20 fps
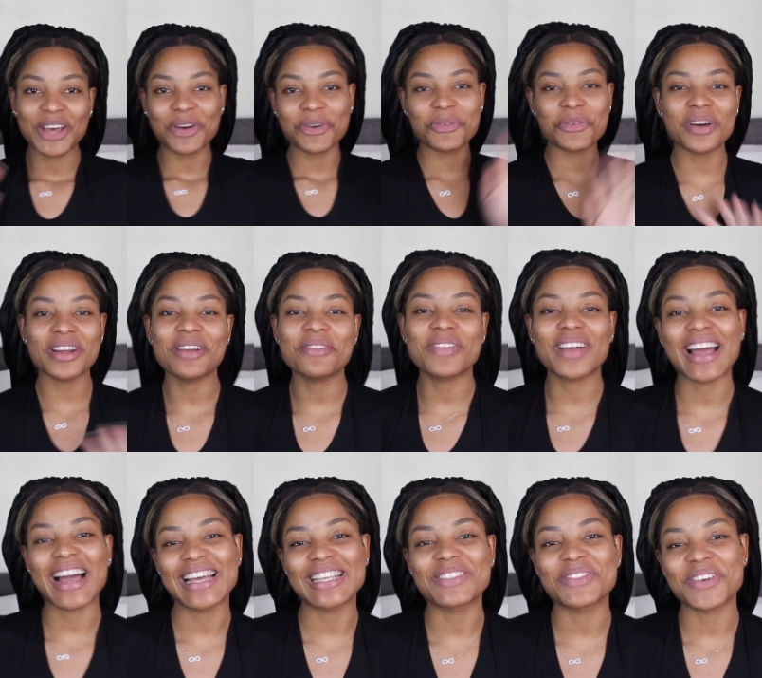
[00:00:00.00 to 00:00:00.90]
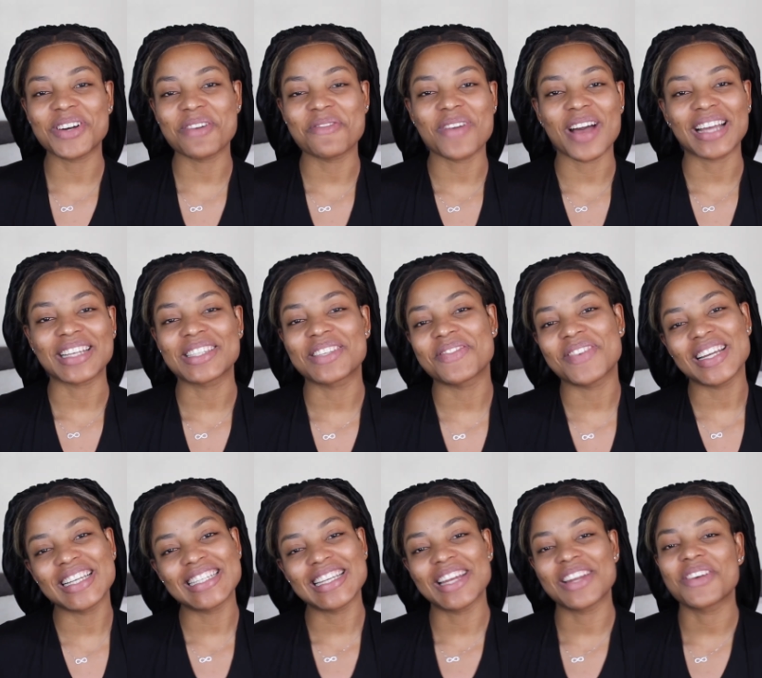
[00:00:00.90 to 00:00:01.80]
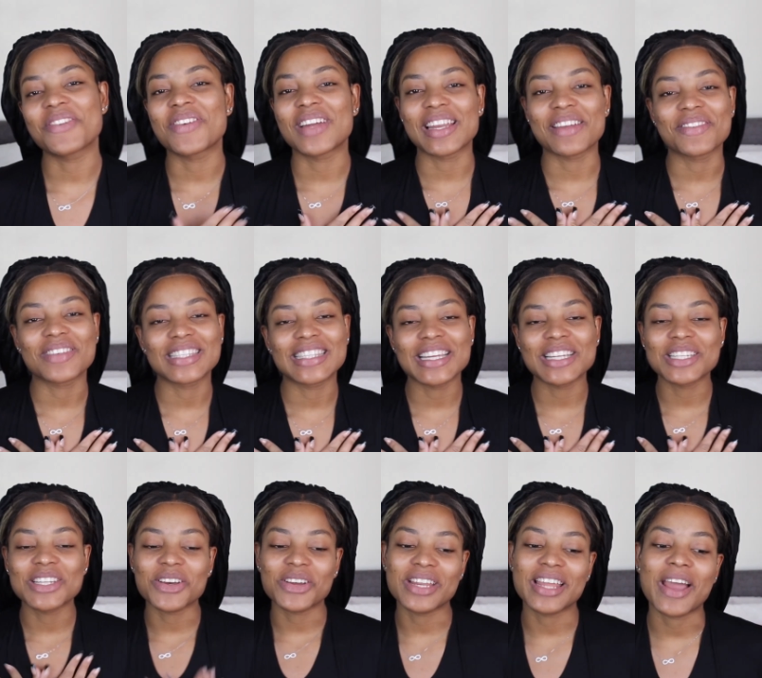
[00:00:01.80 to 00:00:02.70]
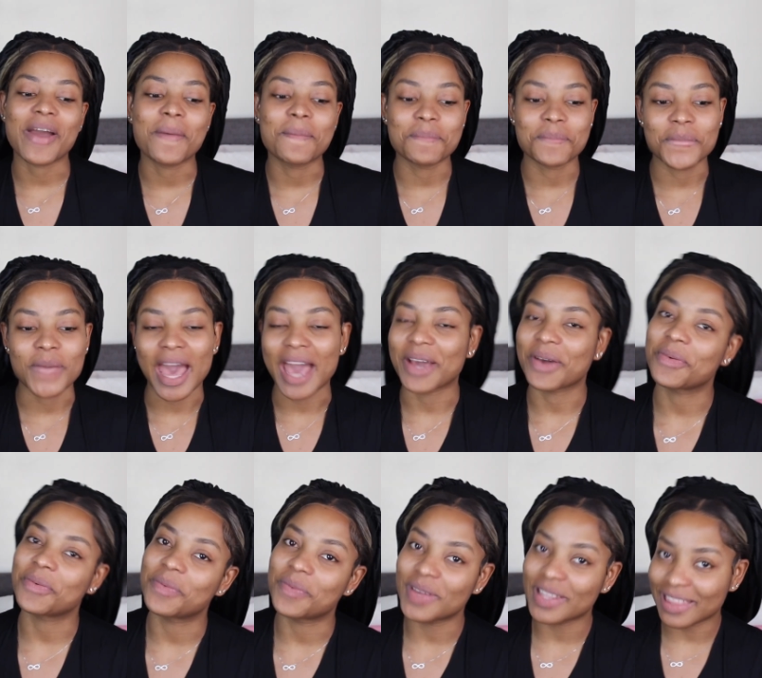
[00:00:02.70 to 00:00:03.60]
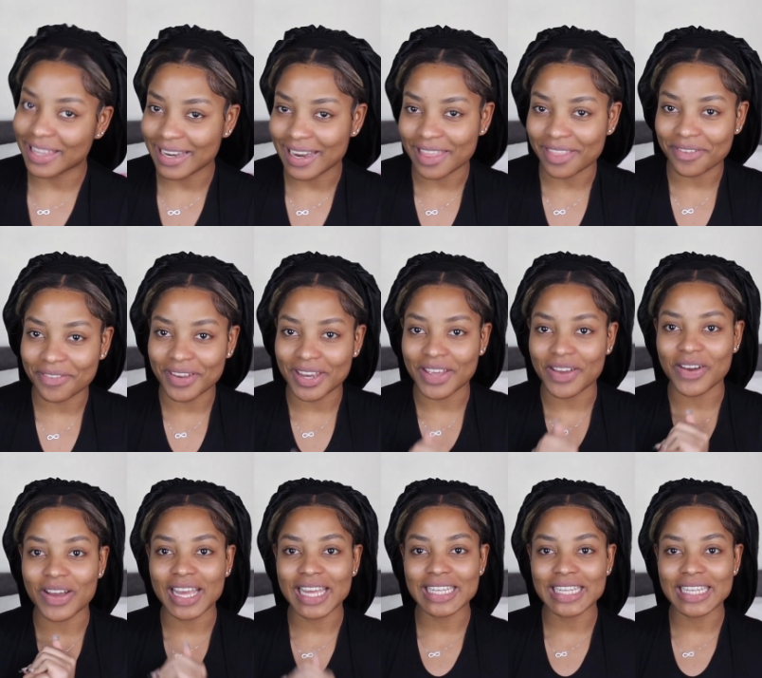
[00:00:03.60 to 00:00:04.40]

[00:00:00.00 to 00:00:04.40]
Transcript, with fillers: What up guys, welcome back to my channel. My name is Antoniah. I'm back with another video.